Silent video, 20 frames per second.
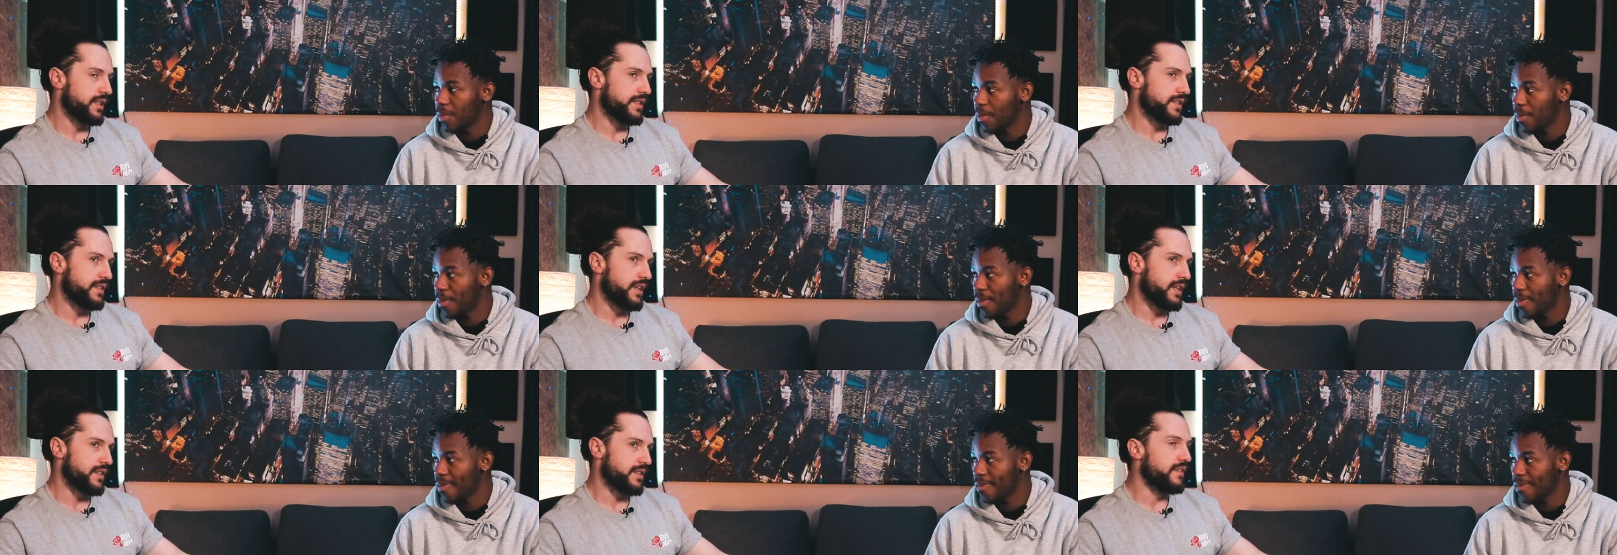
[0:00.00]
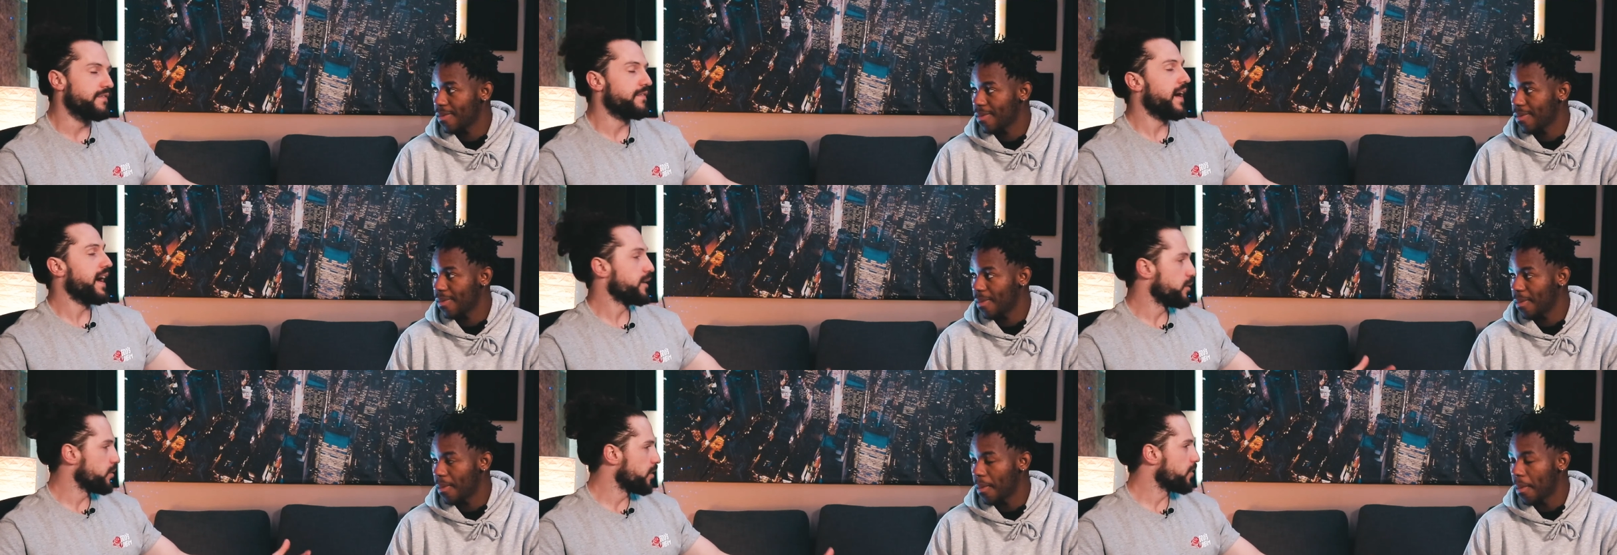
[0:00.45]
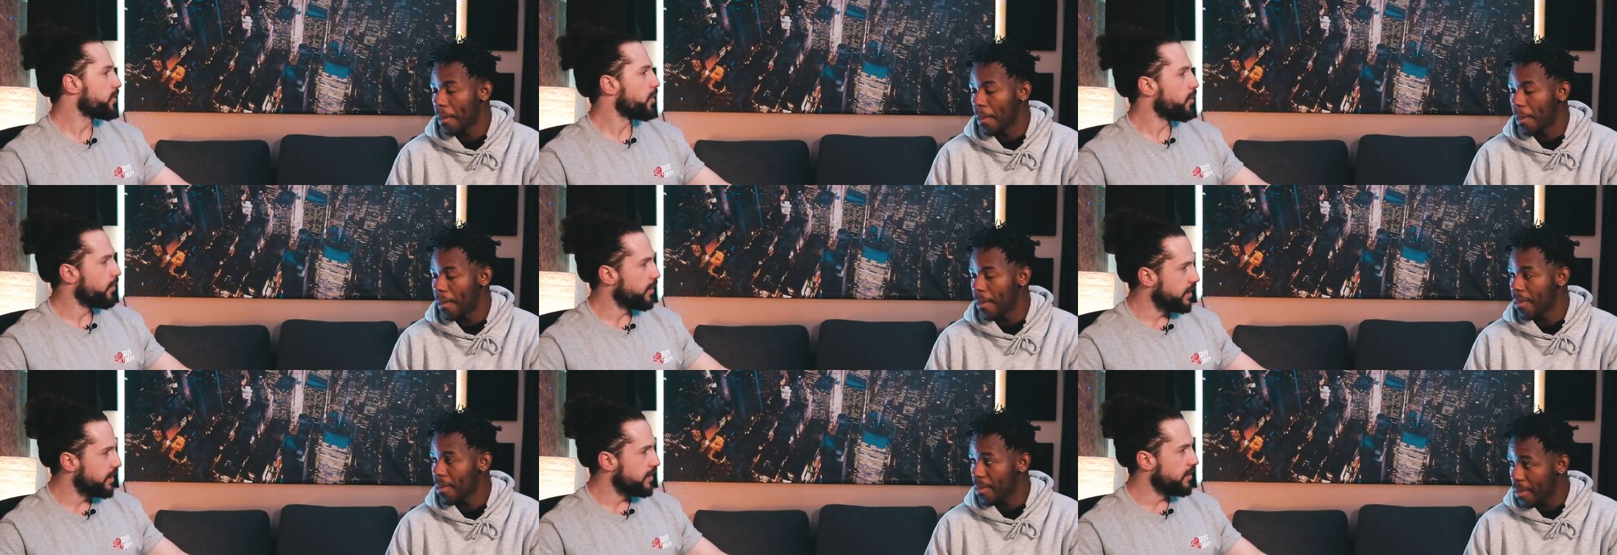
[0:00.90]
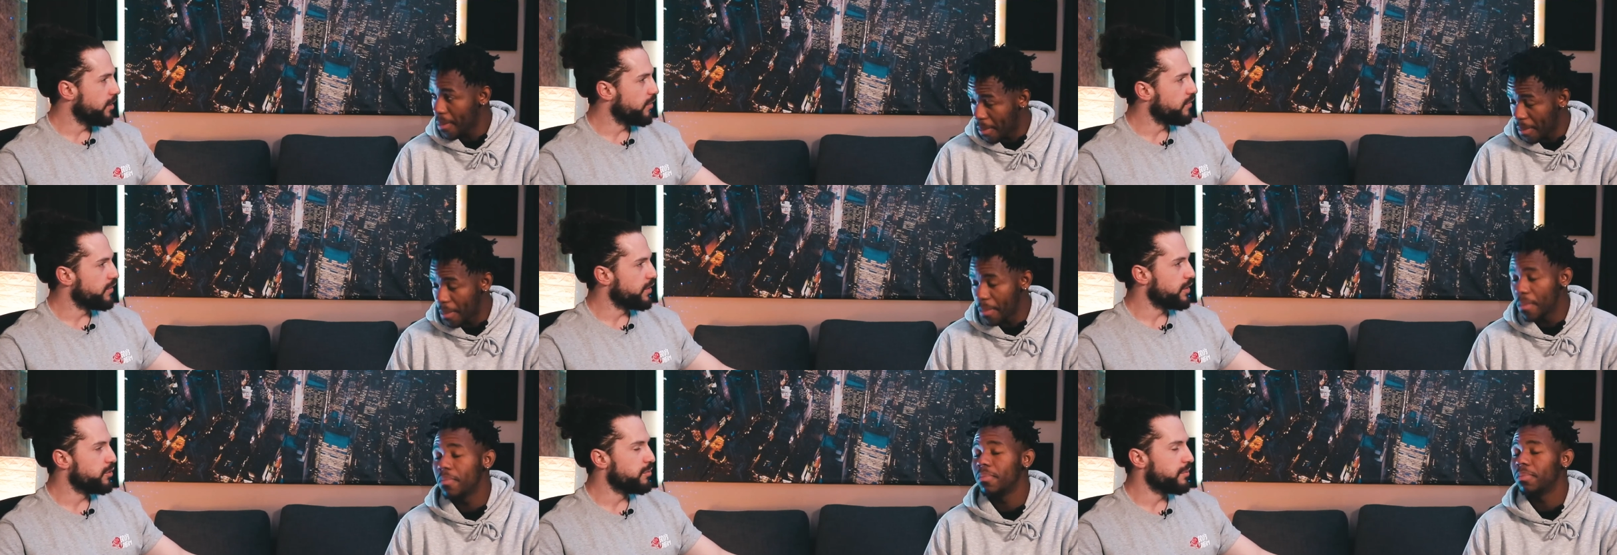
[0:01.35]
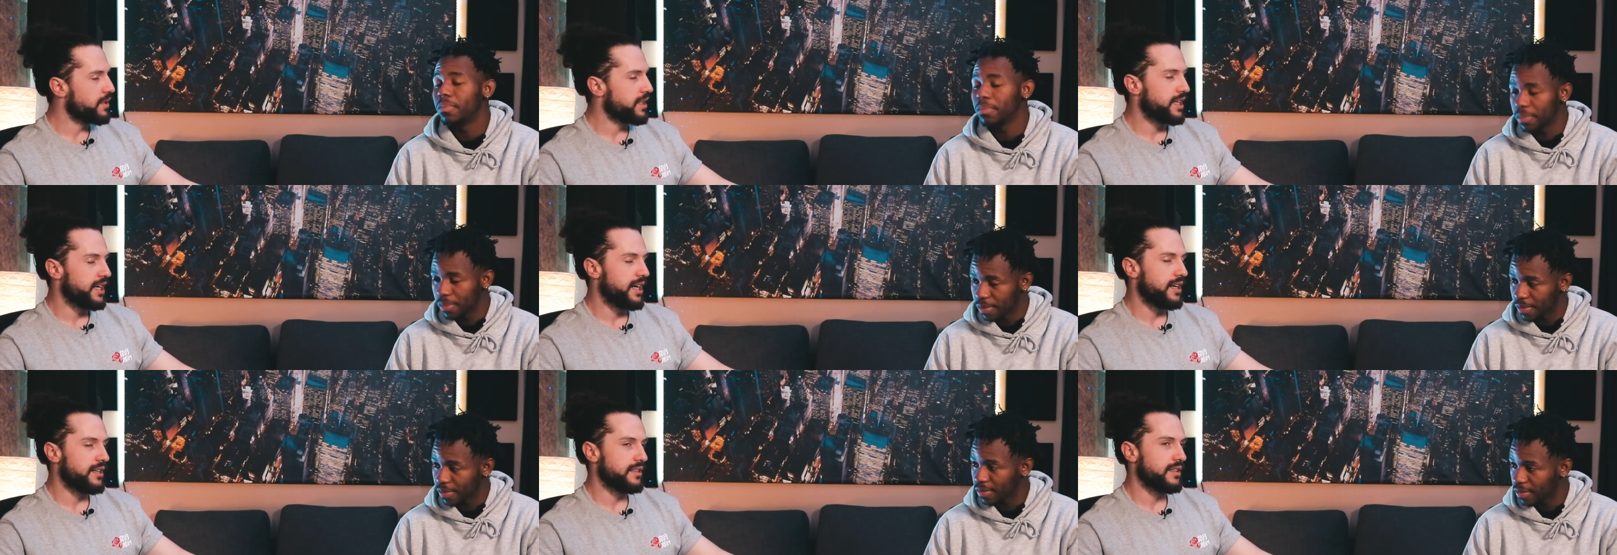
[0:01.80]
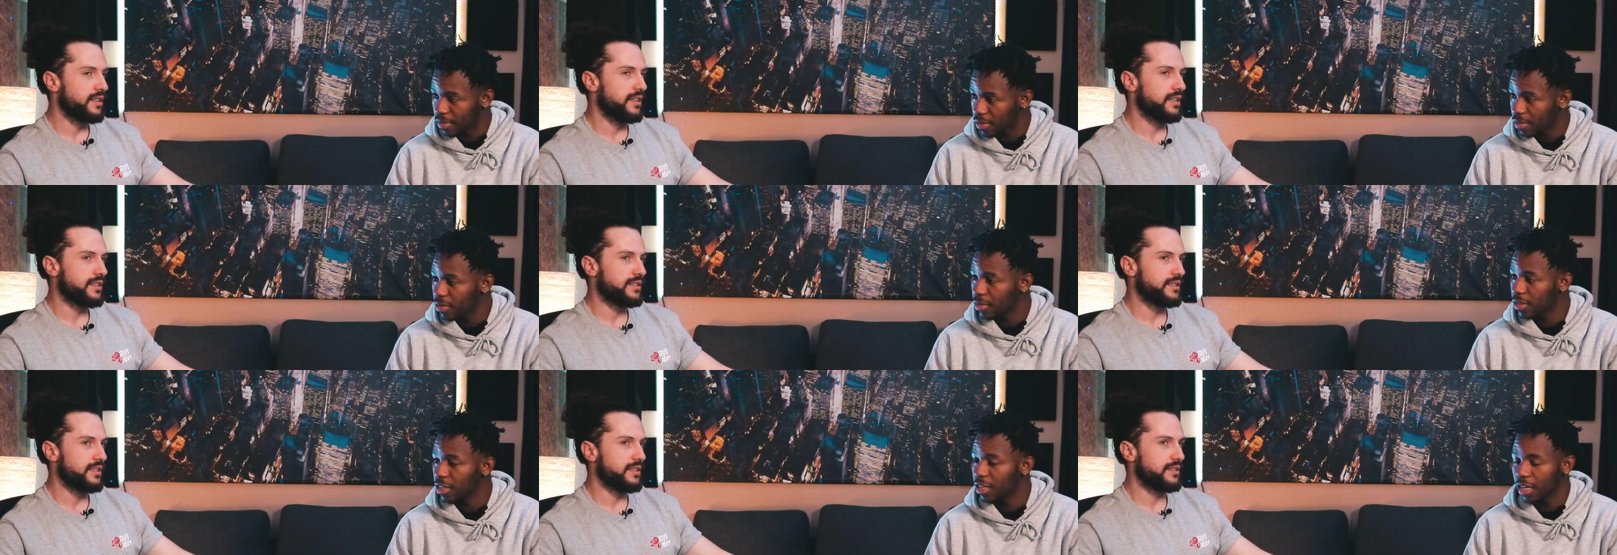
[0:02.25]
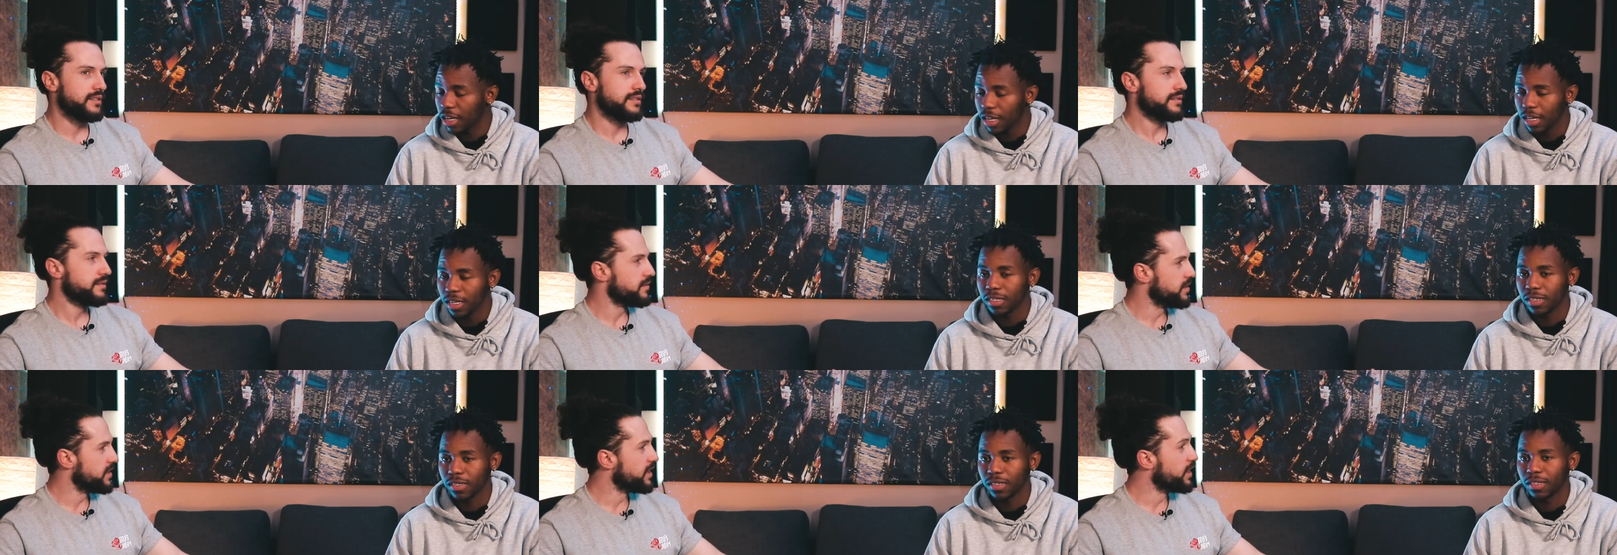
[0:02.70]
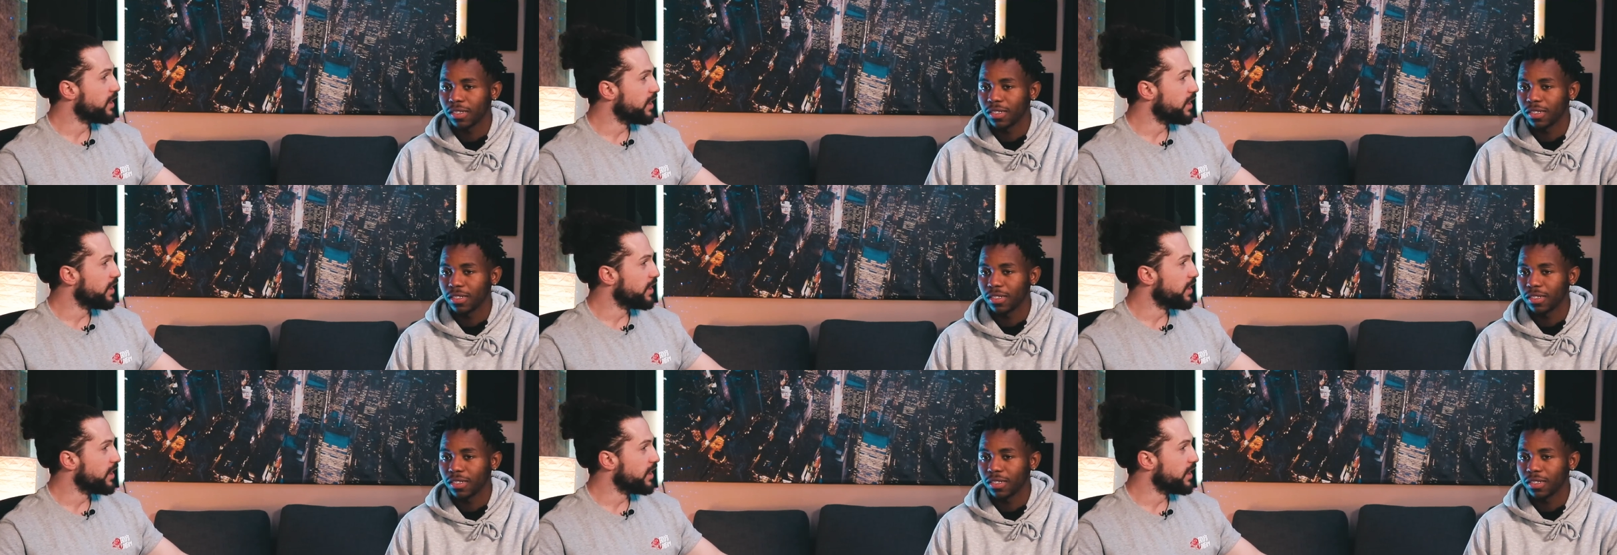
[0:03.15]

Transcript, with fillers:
Speaker 1: as, as the final authority over mm-hmm. human conduct and yes.